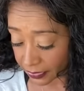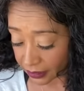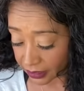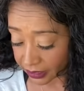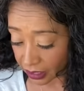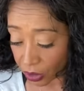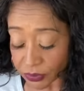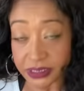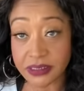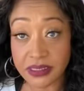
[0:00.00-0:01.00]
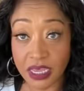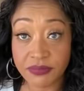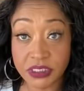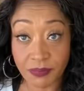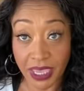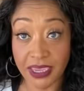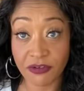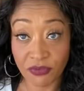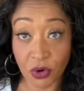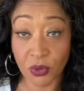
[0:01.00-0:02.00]
I always love to pay
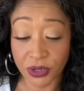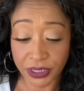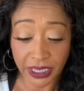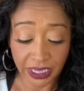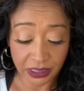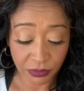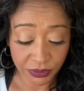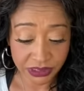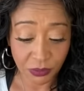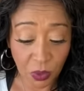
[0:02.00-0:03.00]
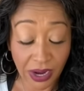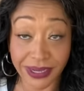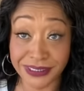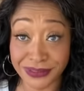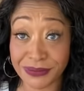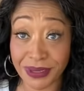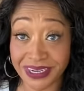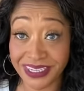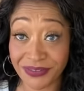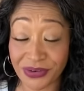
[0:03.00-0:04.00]
it forward. And the reason why I do so
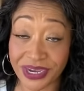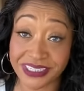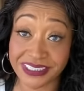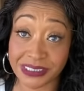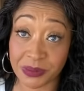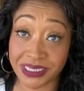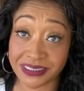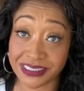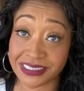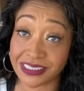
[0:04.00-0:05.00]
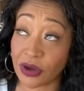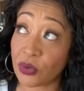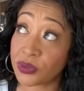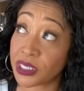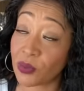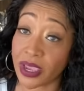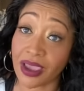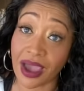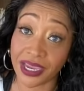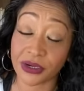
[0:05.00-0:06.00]
many giveaways is because it's the only way
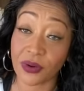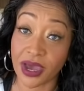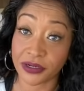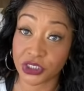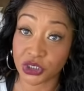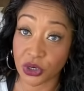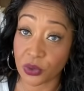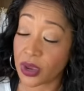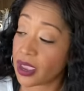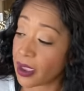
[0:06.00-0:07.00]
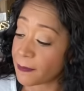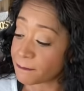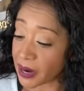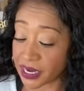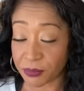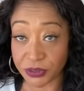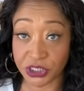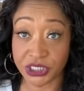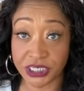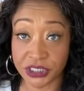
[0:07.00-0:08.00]
I know how to show my
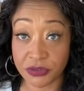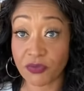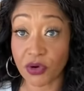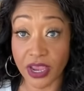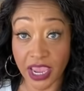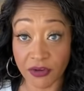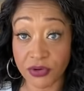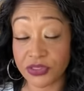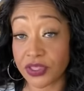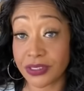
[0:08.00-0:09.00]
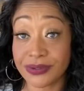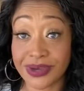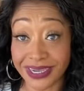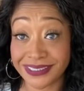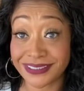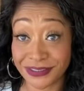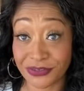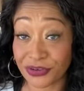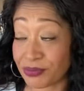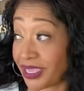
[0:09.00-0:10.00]
appreciation for everything you guys do
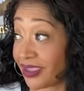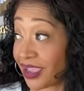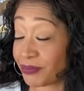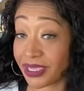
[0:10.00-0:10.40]
for me. I mean,